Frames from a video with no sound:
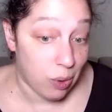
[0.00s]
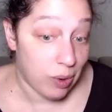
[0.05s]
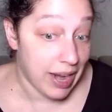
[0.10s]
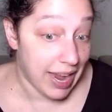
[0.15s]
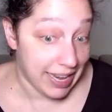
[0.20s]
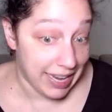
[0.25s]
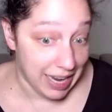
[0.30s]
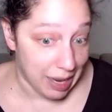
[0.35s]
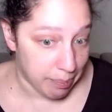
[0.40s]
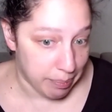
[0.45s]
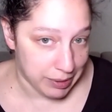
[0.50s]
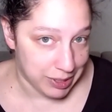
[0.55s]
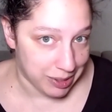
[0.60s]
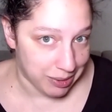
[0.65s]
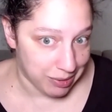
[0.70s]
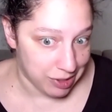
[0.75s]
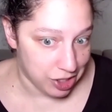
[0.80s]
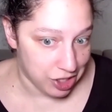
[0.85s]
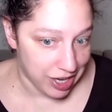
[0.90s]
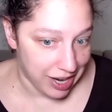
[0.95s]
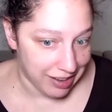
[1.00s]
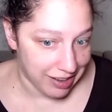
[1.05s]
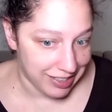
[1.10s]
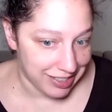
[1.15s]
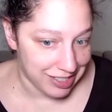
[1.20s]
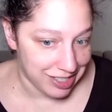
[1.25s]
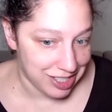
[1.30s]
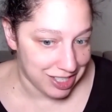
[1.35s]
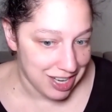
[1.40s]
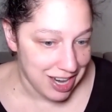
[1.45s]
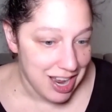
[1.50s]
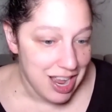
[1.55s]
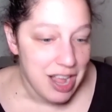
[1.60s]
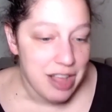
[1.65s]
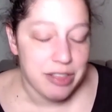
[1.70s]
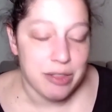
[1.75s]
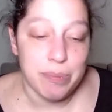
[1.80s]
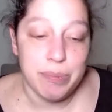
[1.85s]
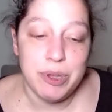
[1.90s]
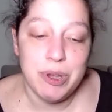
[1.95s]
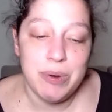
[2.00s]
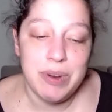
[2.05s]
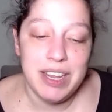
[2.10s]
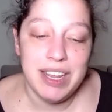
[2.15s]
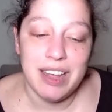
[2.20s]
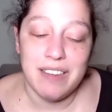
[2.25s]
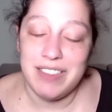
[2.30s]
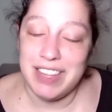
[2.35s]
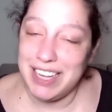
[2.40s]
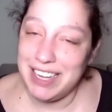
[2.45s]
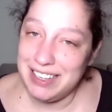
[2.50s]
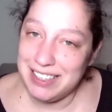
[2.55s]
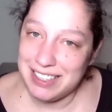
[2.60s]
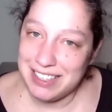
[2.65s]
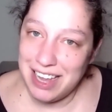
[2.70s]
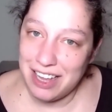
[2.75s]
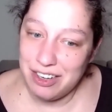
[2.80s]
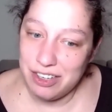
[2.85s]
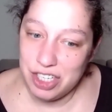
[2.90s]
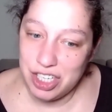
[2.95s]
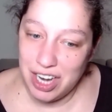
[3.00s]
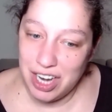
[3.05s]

or any episode's challenge. The beauty of the Insider